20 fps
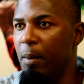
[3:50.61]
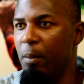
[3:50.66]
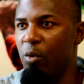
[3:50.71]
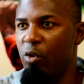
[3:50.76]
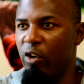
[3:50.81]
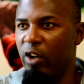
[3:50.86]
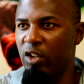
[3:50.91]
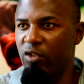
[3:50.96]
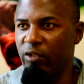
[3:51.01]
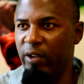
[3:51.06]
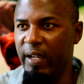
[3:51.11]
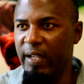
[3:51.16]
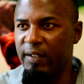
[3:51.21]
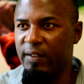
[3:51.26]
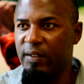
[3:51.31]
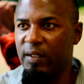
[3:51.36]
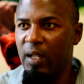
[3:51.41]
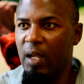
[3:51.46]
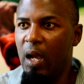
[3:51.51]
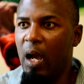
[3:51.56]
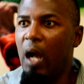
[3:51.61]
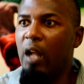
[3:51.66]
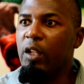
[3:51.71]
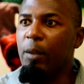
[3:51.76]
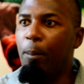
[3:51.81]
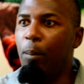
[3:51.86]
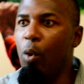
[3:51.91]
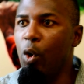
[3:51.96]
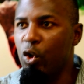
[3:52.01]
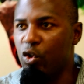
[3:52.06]
Memorial Race,
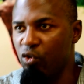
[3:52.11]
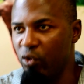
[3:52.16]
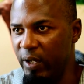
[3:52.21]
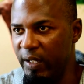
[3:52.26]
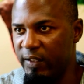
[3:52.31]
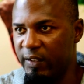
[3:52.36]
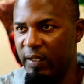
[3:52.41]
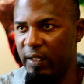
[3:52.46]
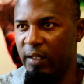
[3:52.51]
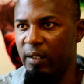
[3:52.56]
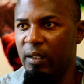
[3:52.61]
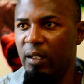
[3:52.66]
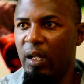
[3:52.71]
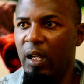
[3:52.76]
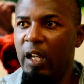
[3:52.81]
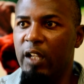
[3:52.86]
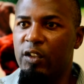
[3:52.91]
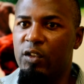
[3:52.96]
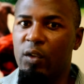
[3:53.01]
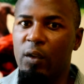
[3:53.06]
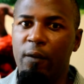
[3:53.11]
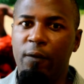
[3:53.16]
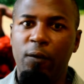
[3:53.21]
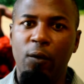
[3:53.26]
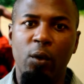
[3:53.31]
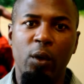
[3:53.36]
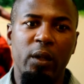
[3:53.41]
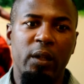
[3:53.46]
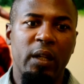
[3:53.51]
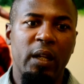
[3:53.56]
the boat racing, and so
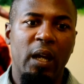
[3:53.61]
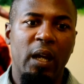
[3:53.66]
forth